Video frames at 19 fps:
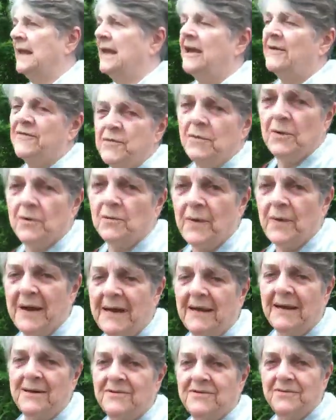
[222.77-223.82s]
if you weren't
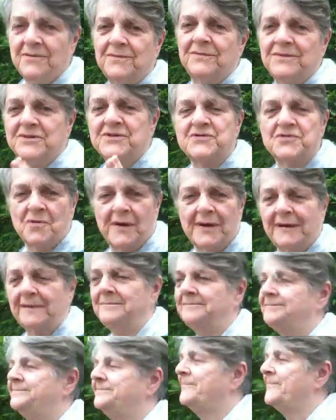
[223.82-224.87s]
ready to destroy it.
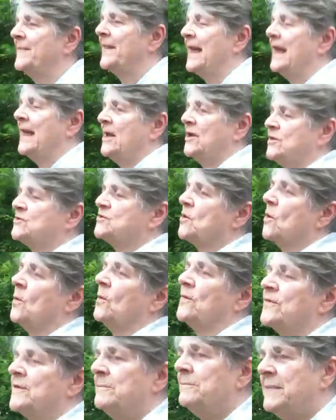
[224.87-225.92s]
So
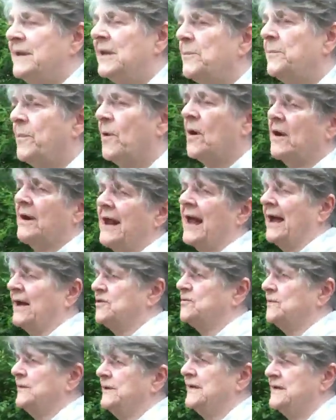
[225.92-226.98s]
the middle part
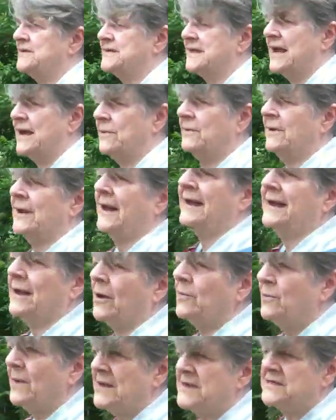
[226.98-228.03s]
actually is
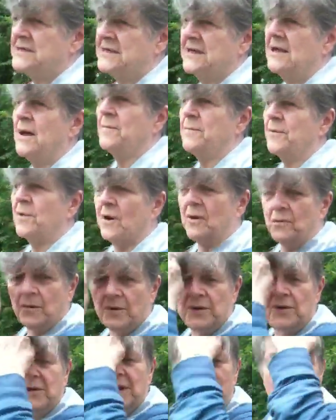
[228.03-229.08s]
a resting up part
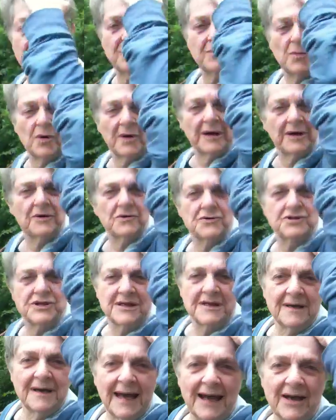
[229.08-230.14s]
where you gather more
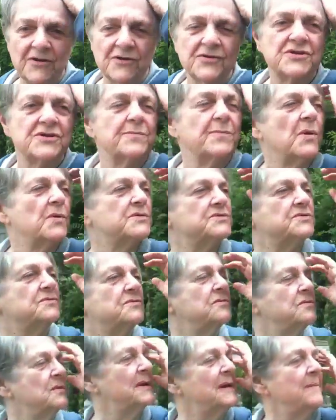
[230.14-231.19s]
energy. And you're supposed
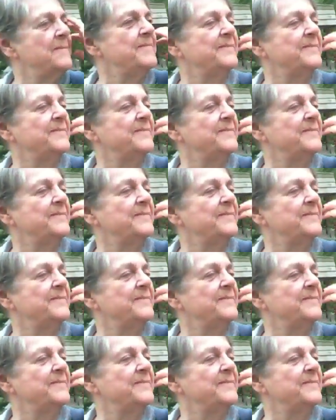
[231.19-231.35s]
to,